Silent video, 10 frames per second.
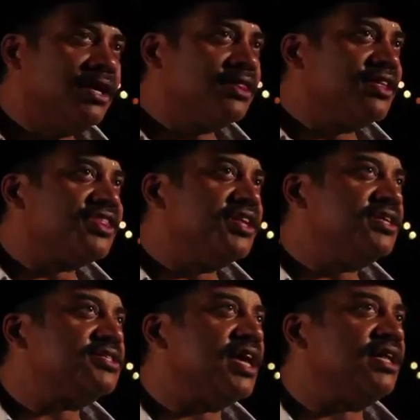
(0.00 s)
look at the
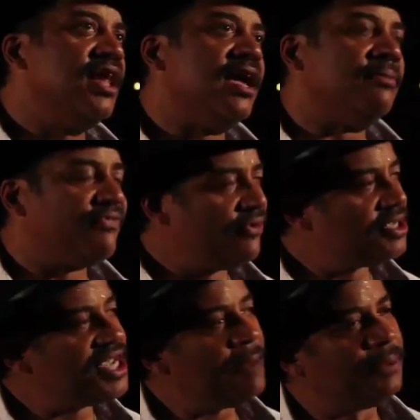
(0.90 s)
things they claim, for
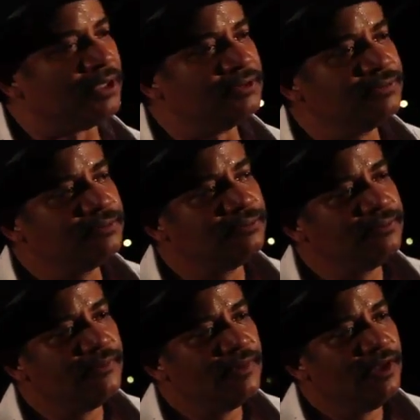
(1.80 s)
example,
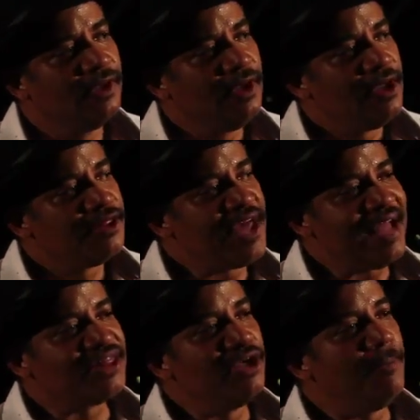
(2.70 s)

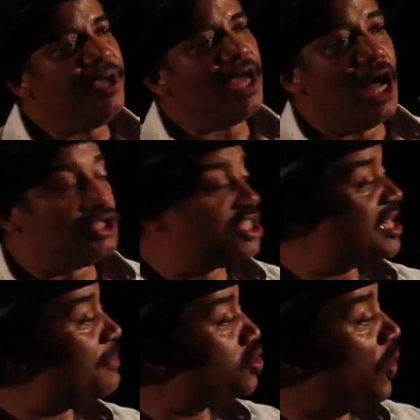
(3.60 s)
that there'll be on
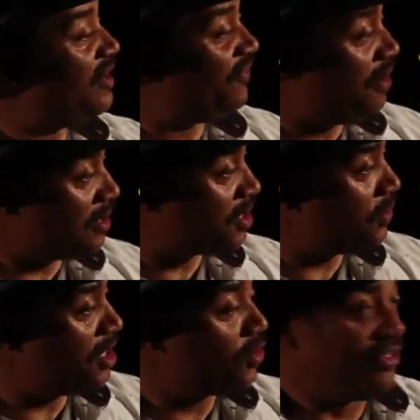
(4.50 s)
December 21st,
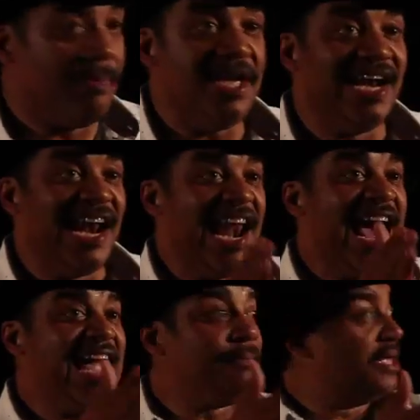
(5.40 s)
2012, there'll be an
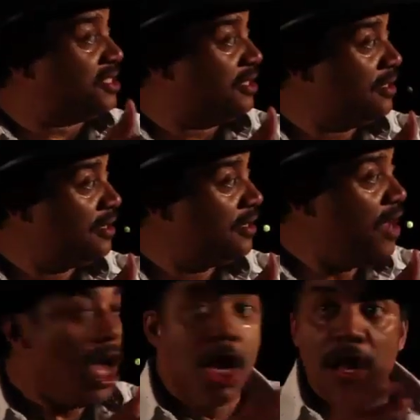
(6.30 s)
alignment
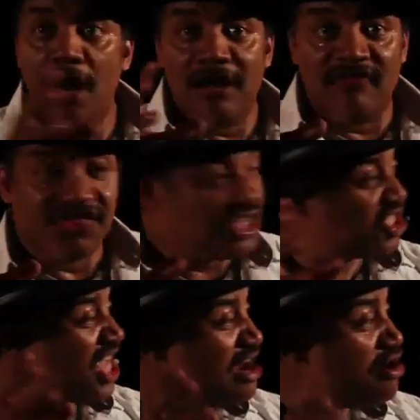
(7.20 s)
of the
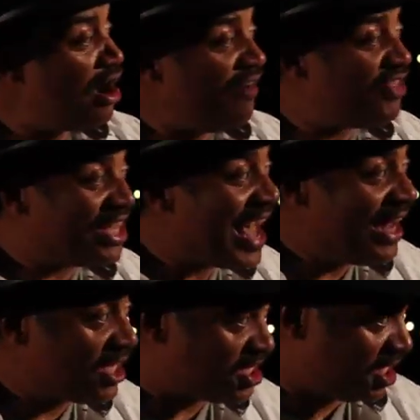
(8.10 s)
center of the
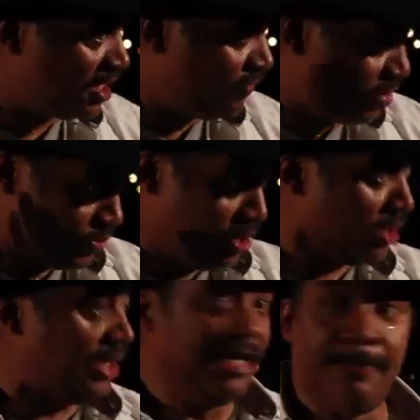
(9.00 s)
galaxy, of which we
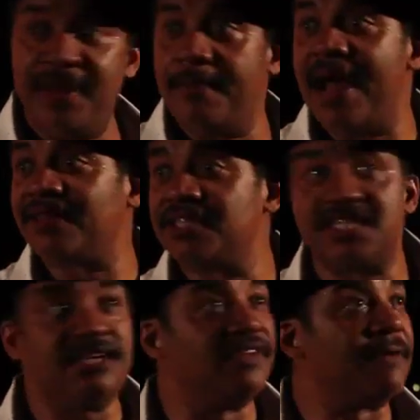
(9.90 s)
heard a little bit about
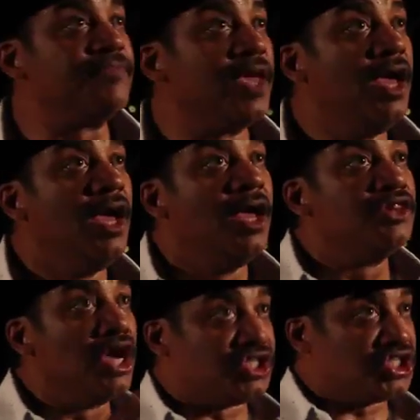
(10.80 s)
this evening,
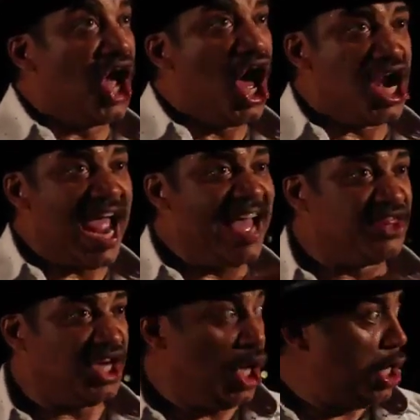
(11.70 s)
the sun
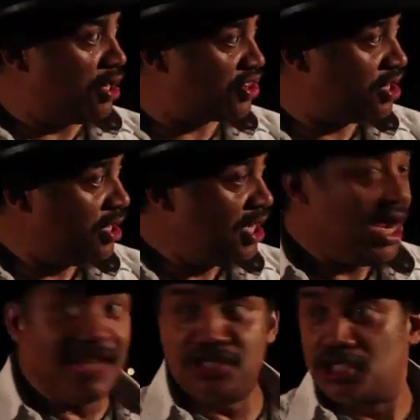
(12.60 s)
and the earth.
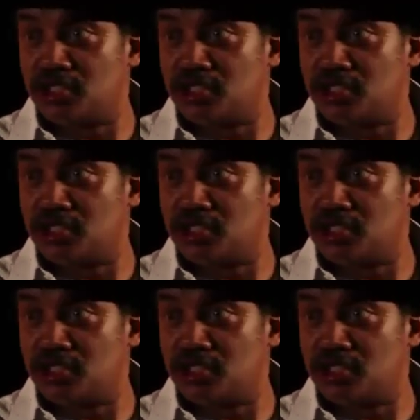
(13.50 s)
And there's a